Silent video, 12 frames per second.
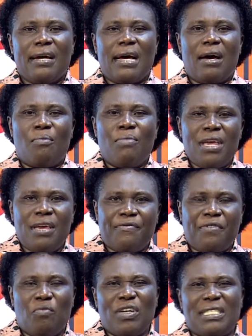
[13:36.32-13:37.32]
me
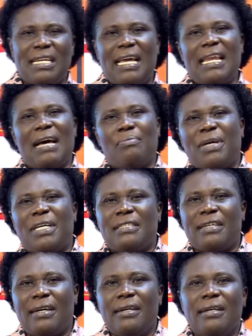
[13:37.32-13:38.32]
from West Nile, I'm
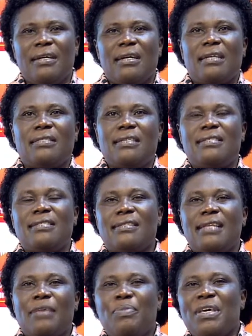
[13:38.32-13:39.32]
better. This is
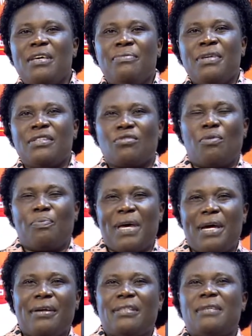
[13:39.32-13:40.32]
like pygmies
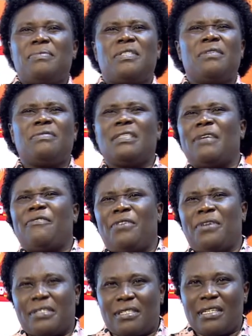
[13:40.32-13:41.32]
comparing themselves in the
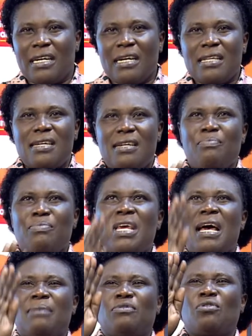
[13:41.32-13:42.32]
forest. That me,
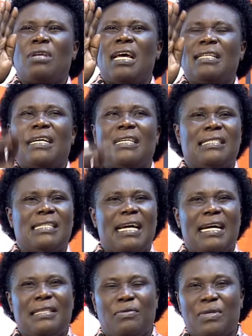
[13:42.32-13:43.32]
I'm taller than the
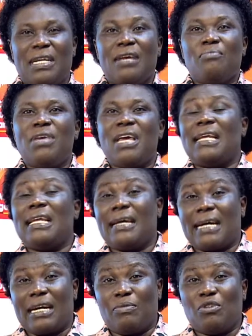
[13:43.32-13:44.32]
other one. Me and
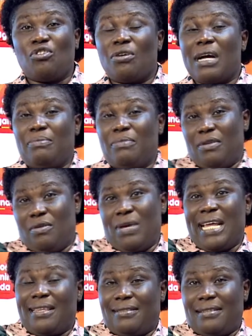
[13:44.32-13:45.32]
Karamojong, we
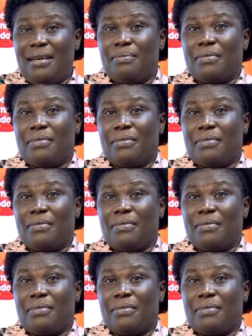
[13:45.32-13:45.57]
are the same.